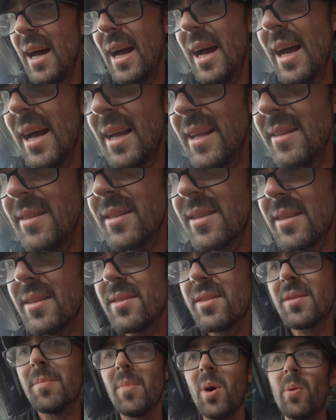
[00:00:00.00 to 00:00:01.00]
and
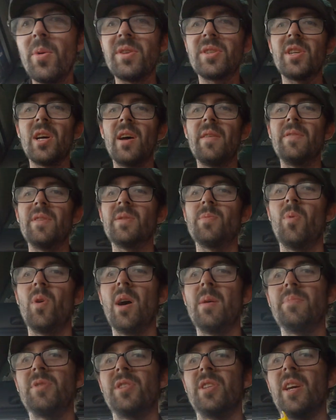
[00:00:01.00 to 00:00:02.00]
some multi-surface
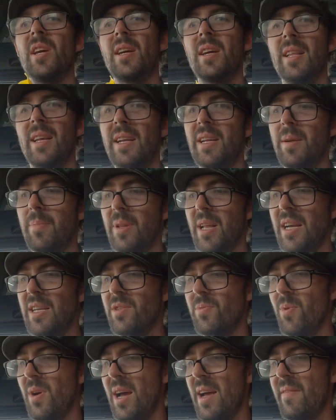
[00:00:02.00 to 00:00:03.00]
wipes to clean your
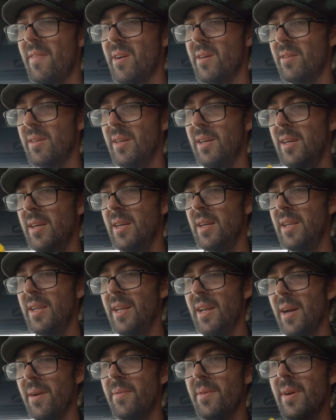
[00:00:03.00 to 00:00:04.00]
plates, whatever.
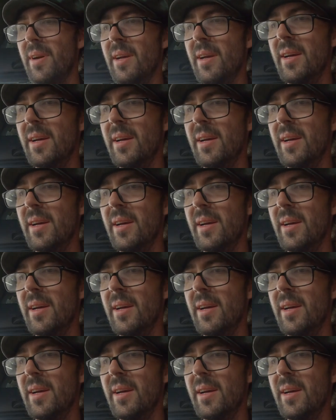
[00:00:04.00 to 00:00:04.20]
You know,